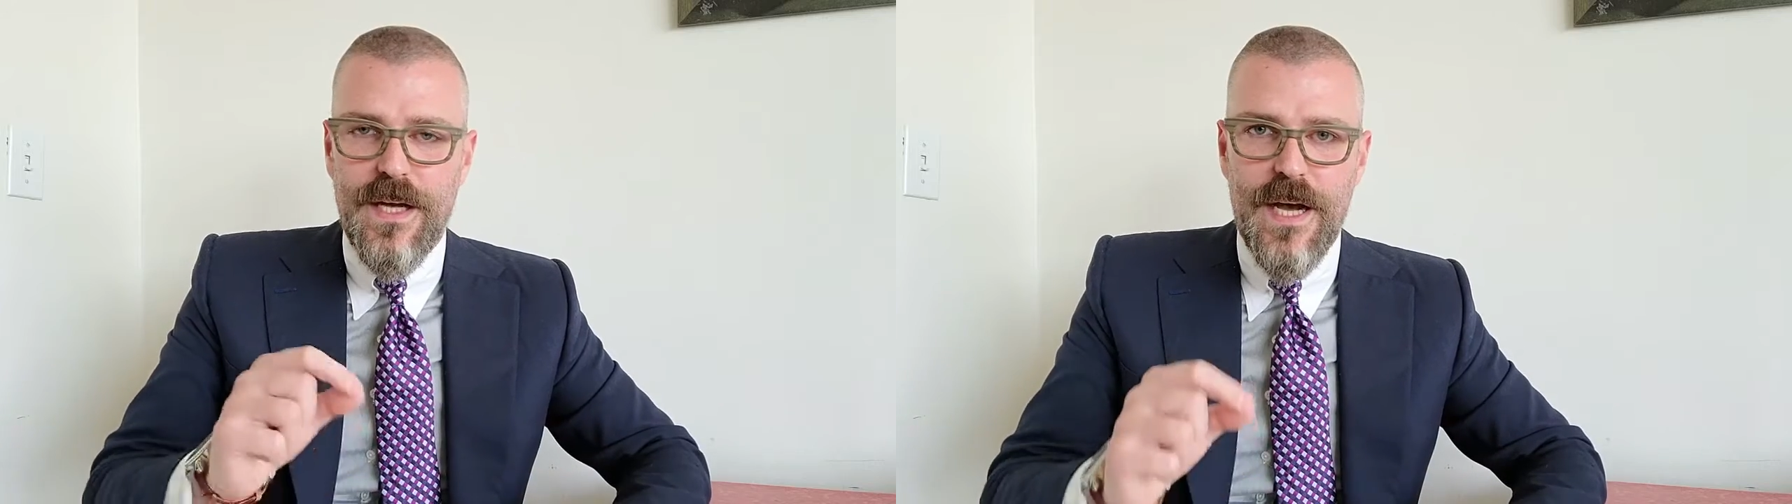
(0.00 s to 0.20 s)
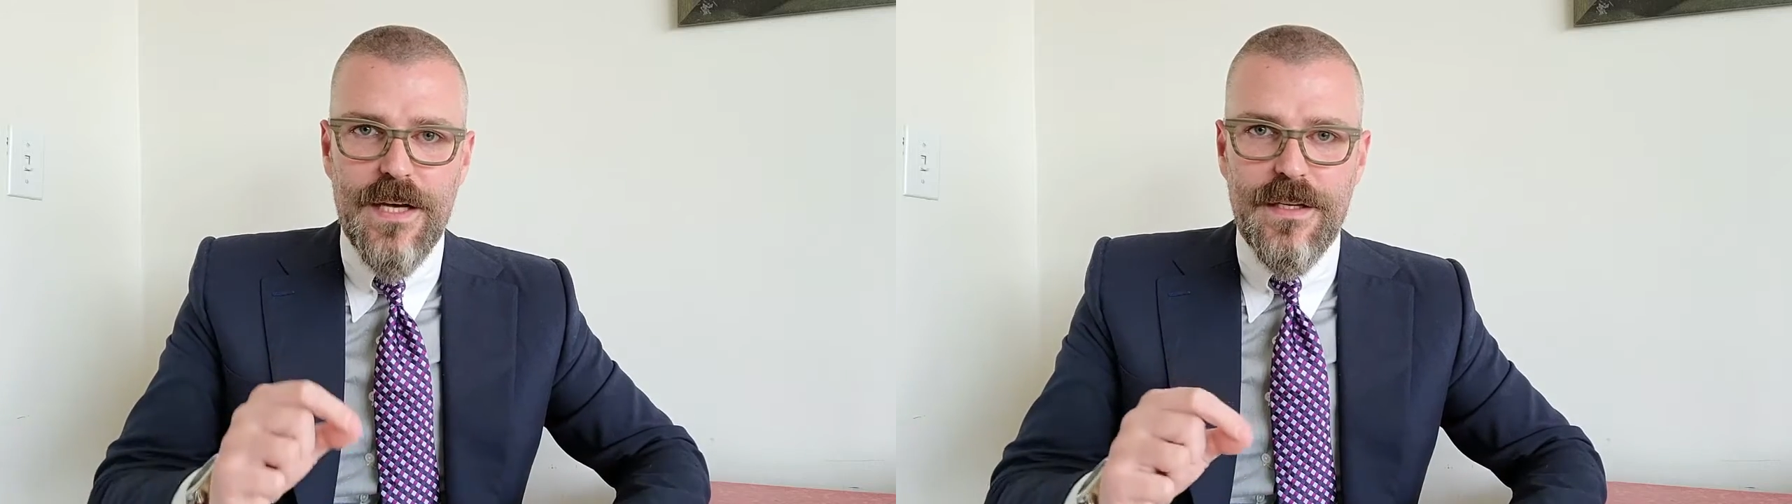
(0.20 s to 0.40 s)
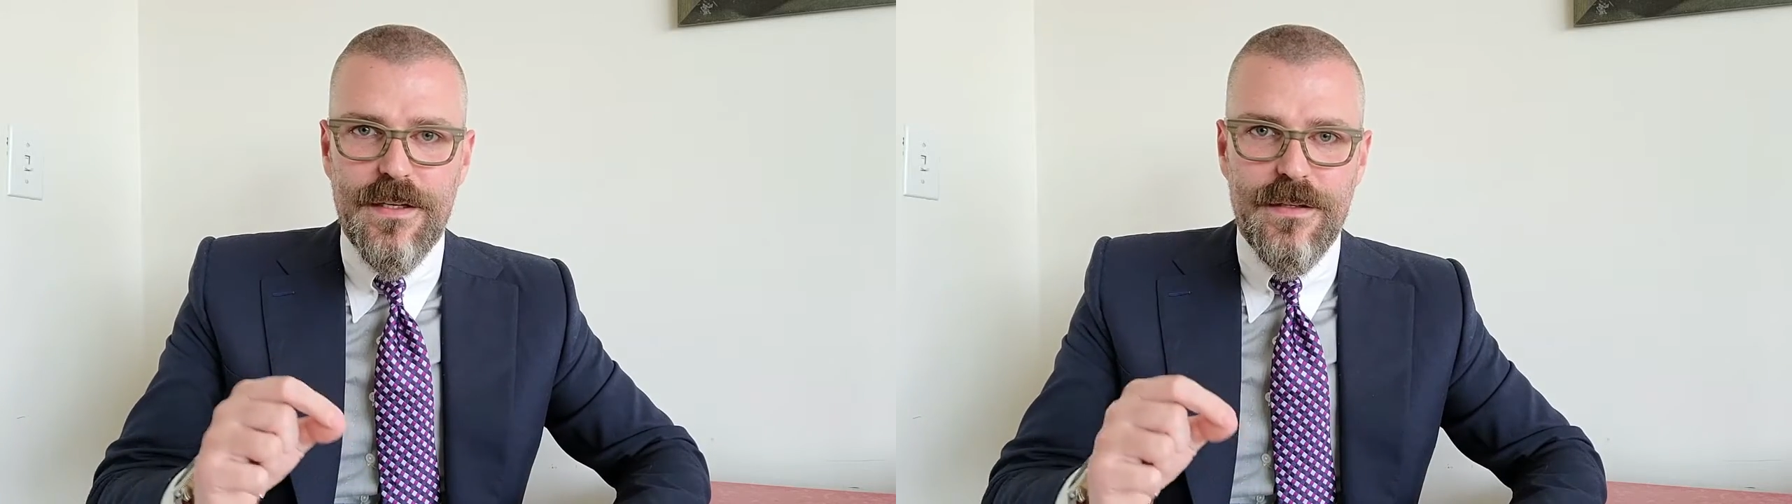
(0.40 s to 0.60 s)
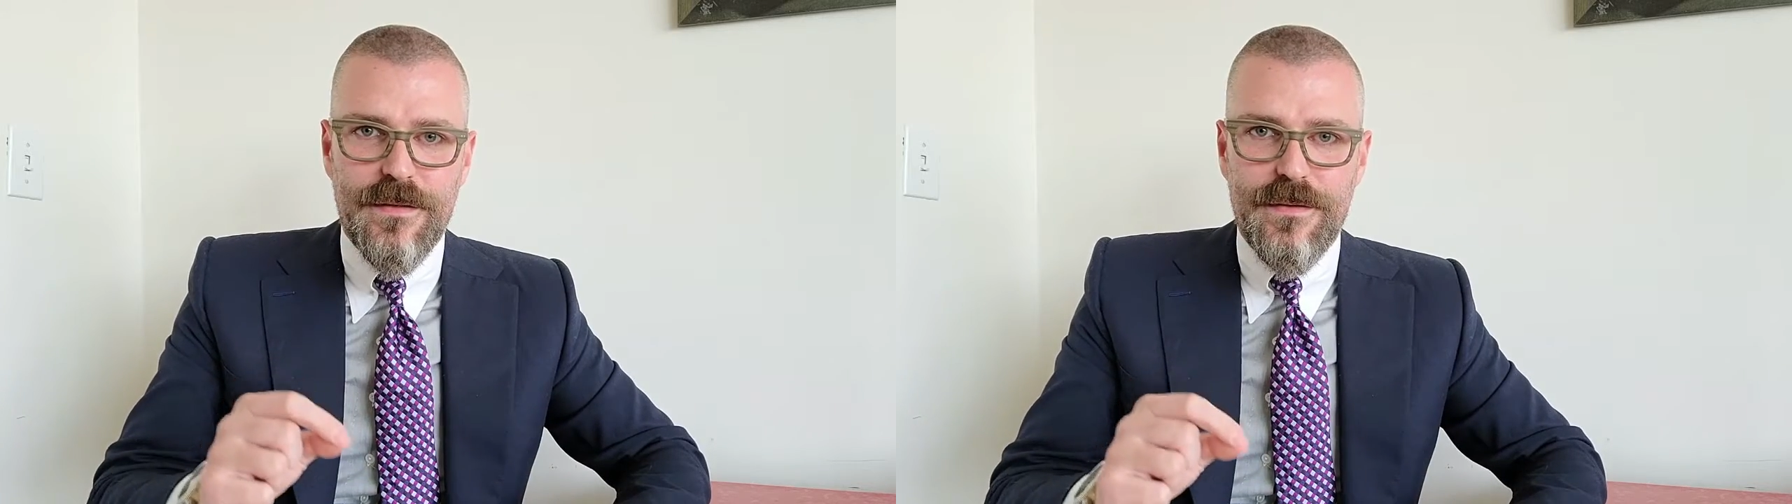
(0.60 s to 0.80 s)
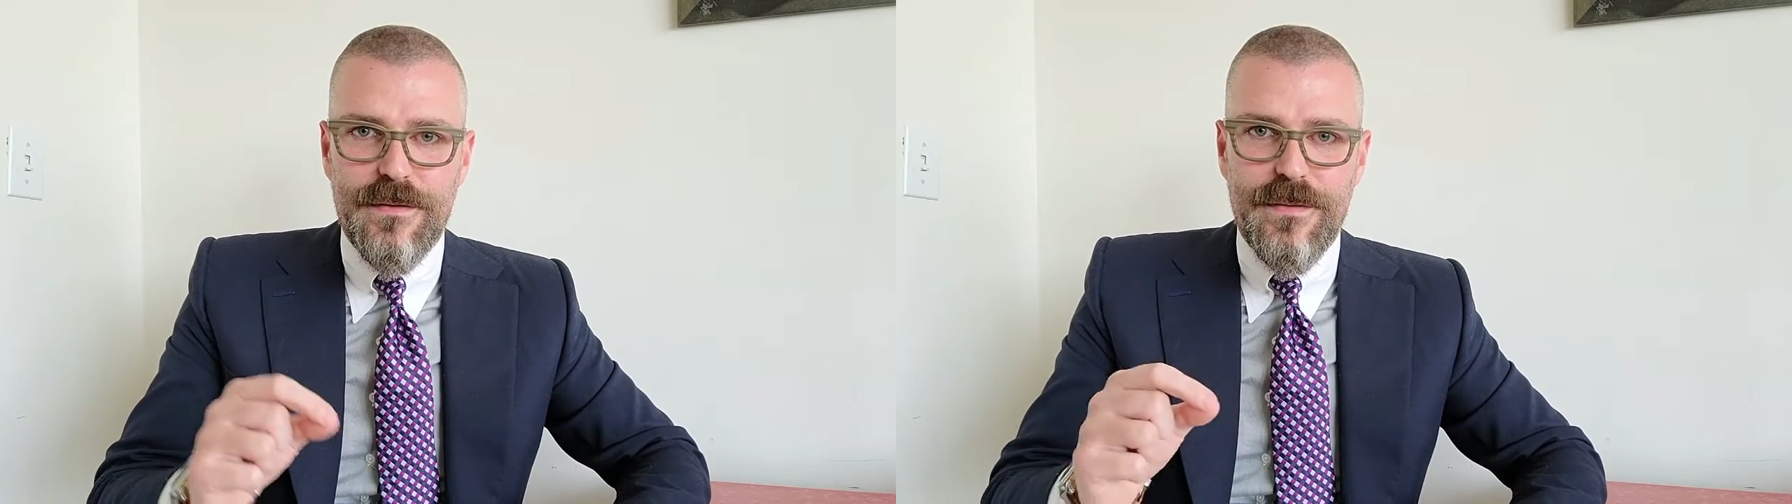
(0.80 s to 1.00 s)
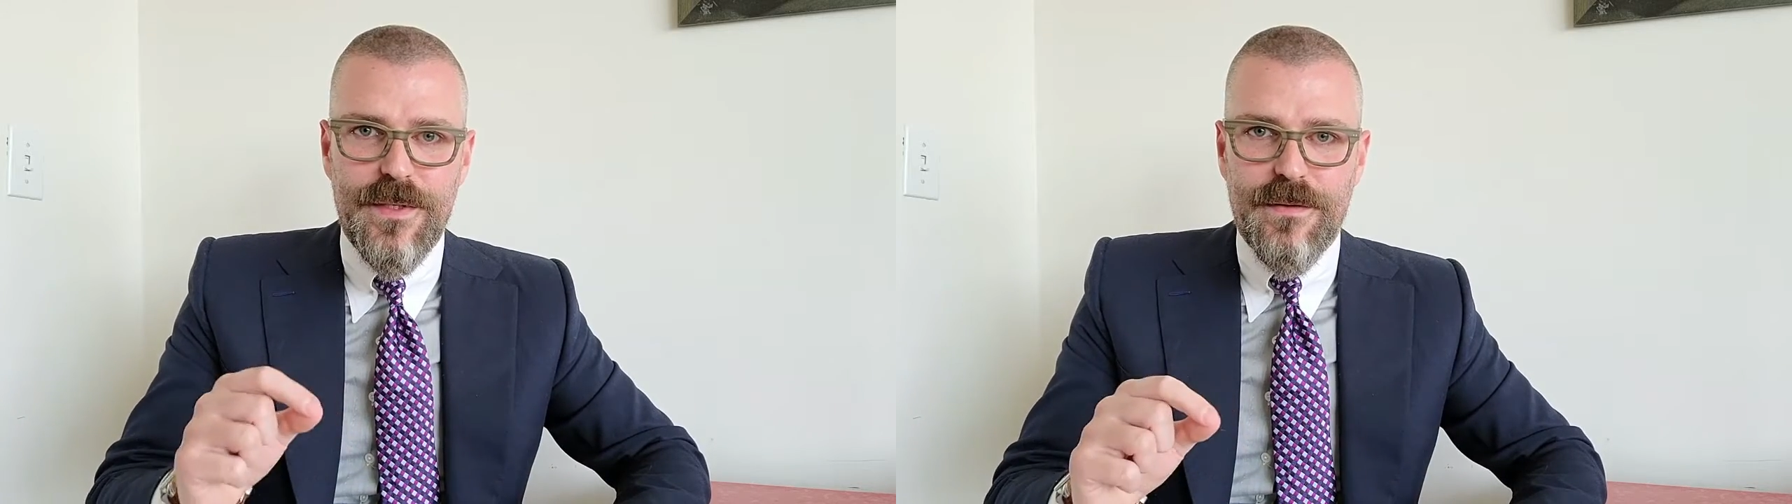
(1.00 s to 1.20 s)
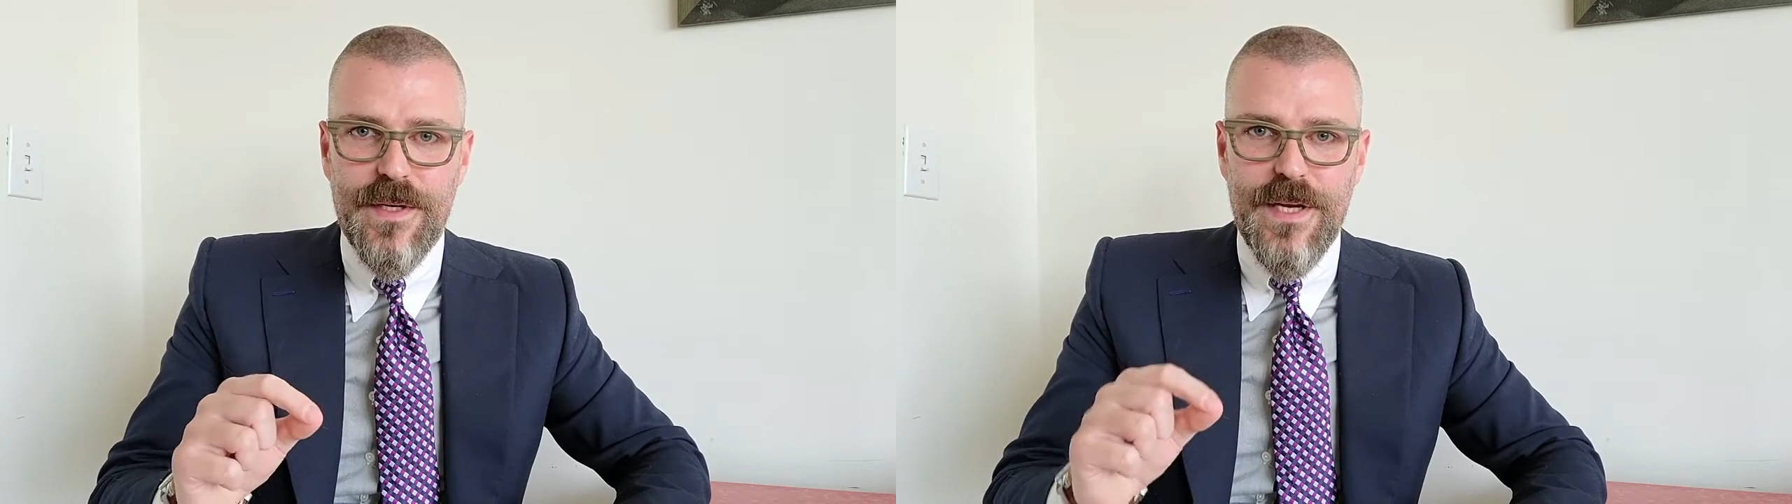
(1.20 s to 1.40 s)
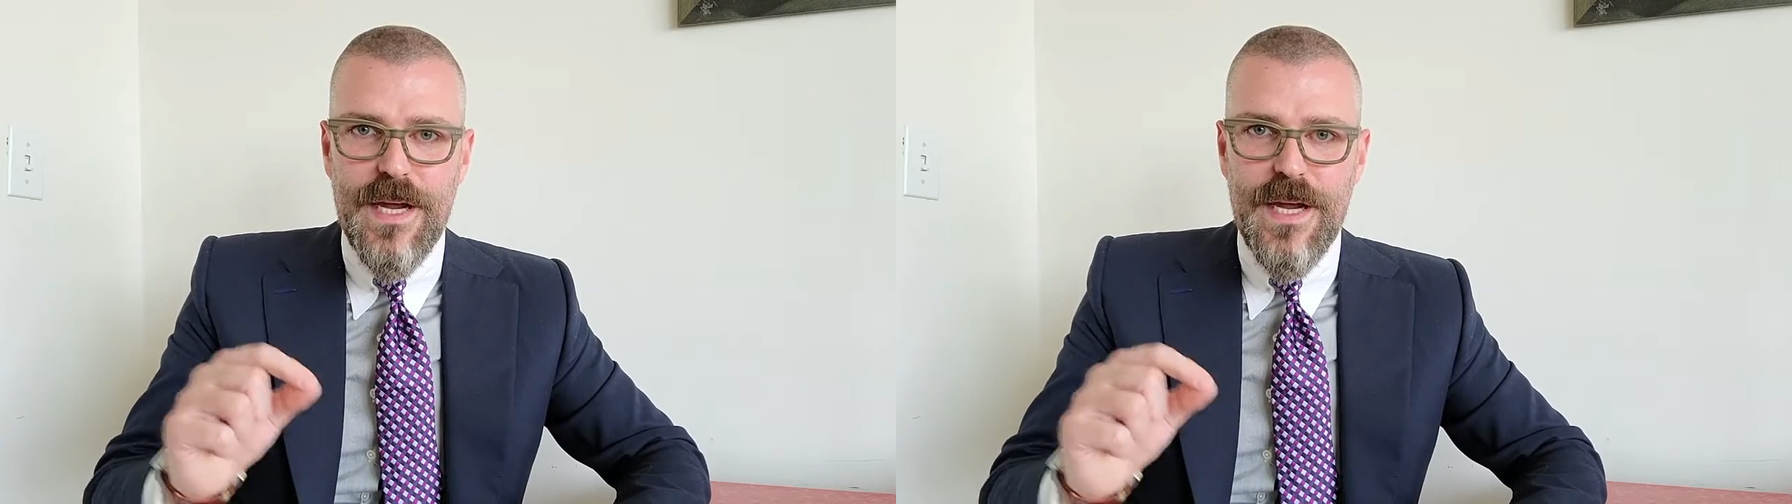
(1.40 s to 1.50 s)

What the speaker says: add an